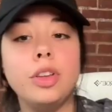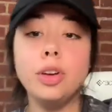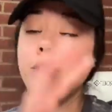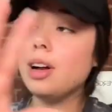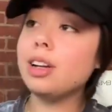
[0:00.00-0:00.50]

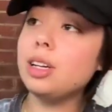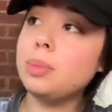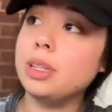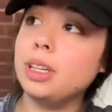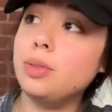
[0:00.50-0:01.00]
You're not going to
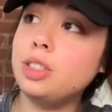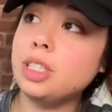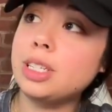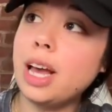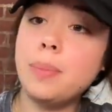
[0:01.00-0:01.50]
believe what
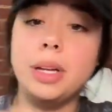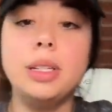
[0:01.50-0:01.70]
just happened.